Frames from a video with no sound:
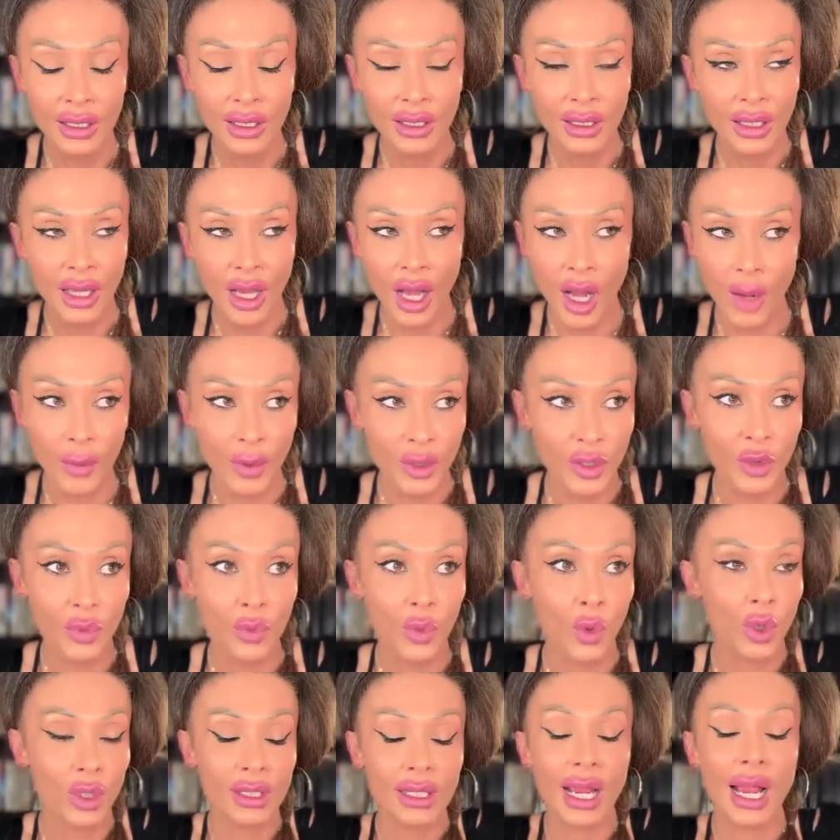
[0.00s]
how much
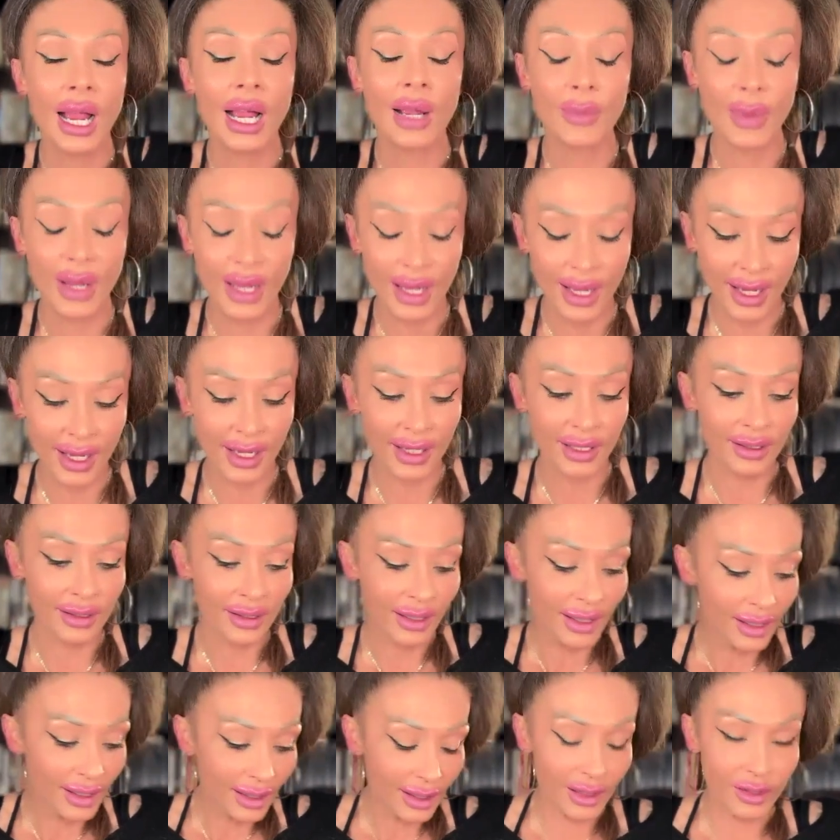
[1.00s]
more time ahead
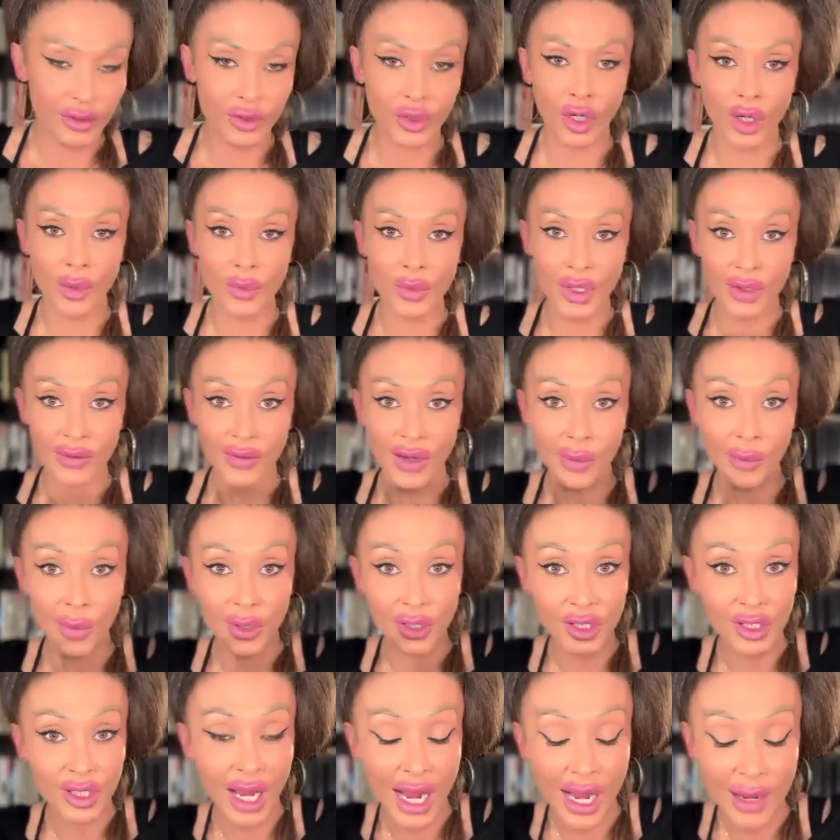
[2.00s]
in terms of how much
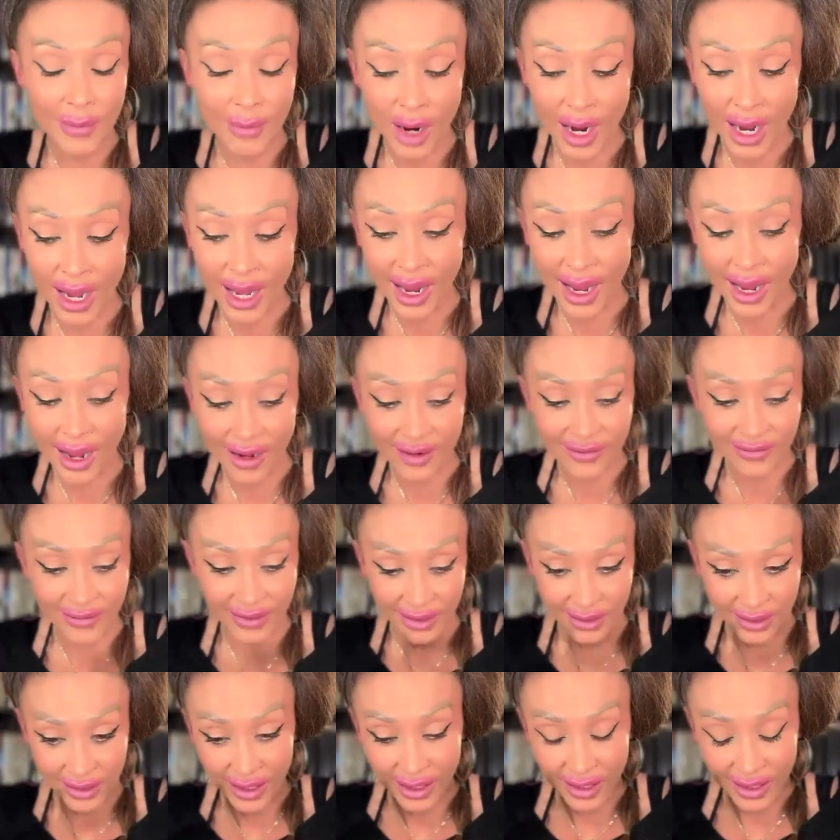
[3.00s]
time I have
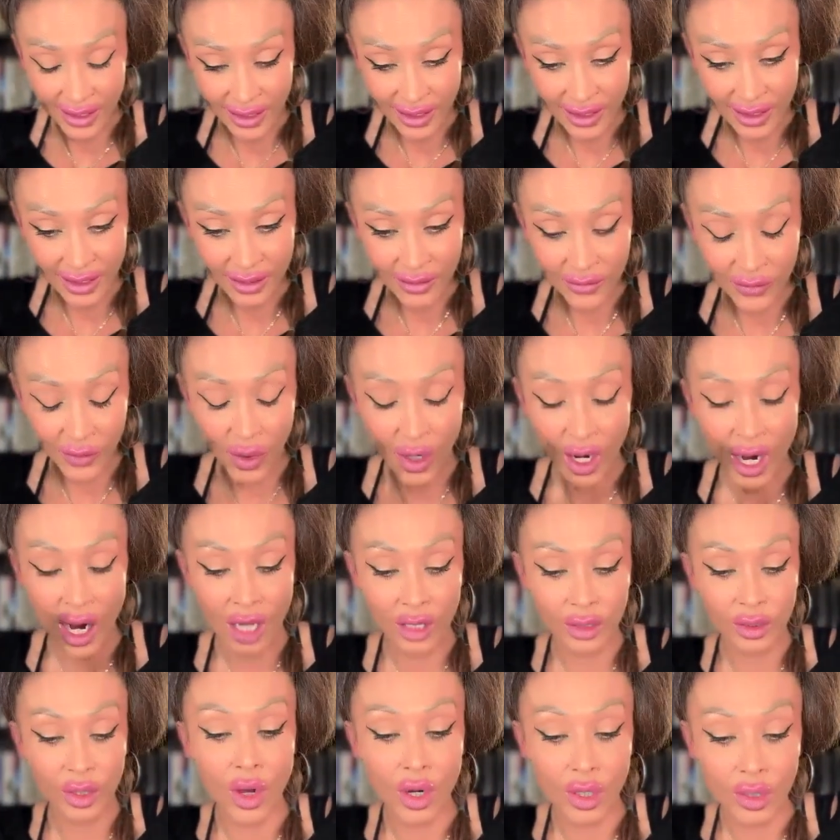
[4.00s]
and for how
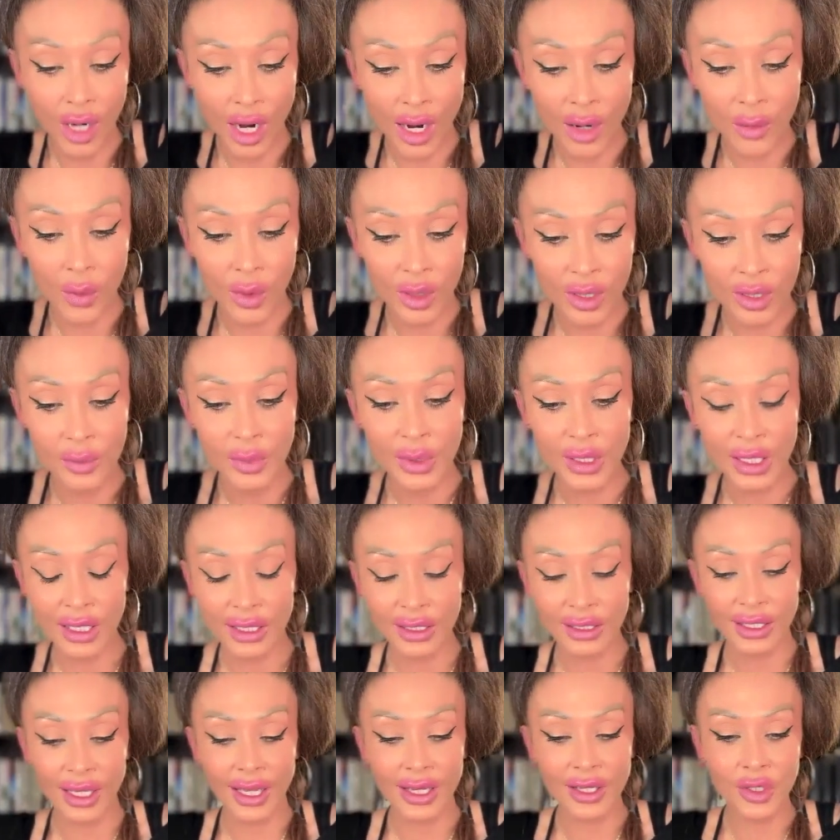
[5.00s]
long I want to be
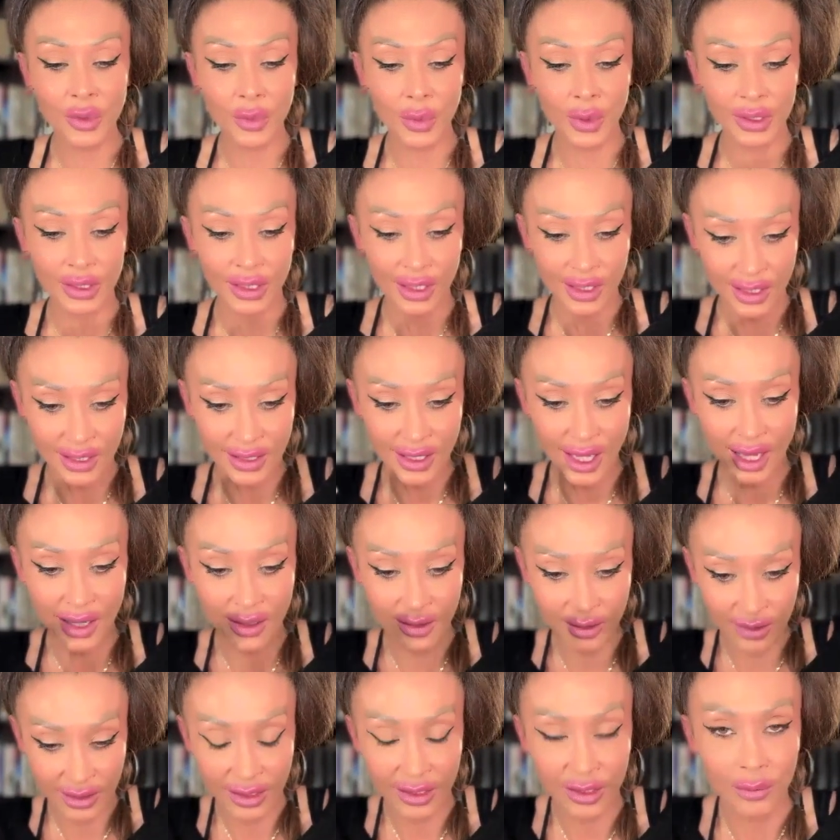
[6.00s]
engaged with this, that
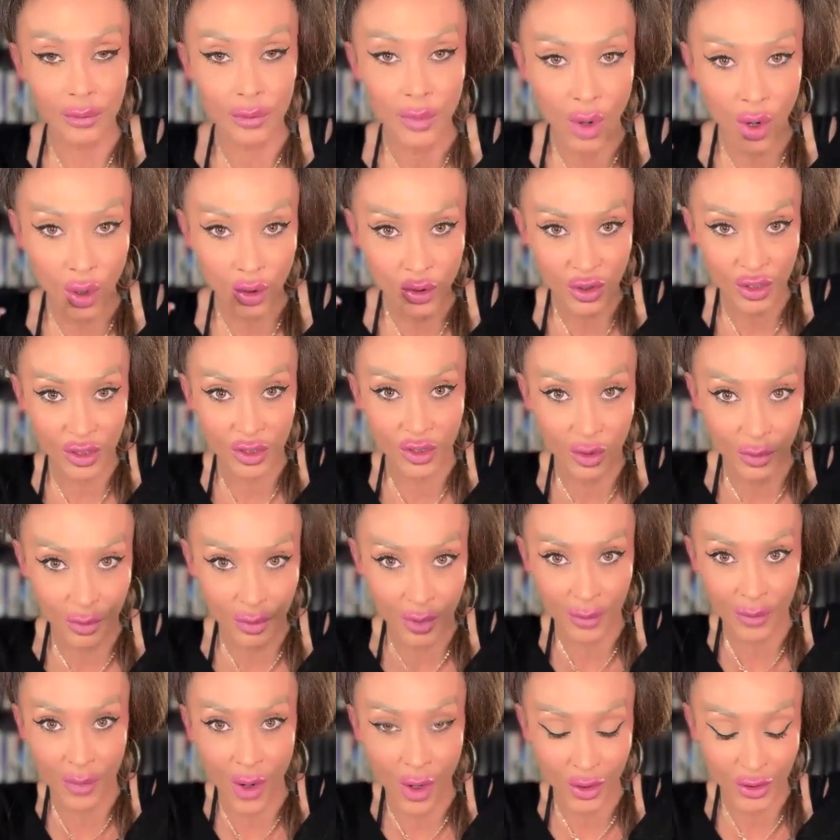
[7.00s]
compulsion or
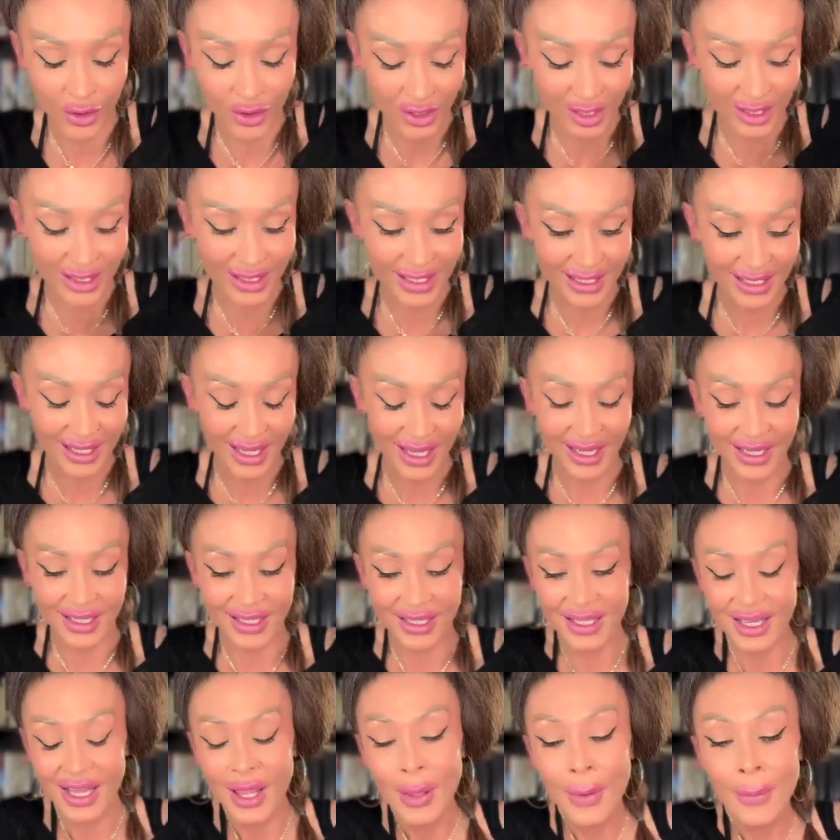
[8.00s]
propulsion stays.
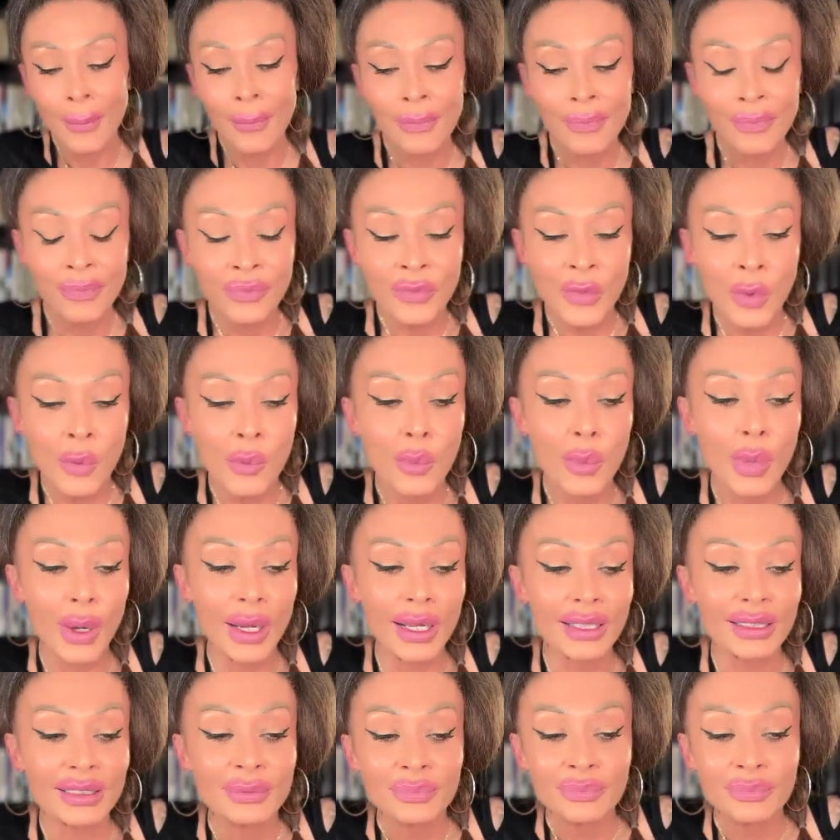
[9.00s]
But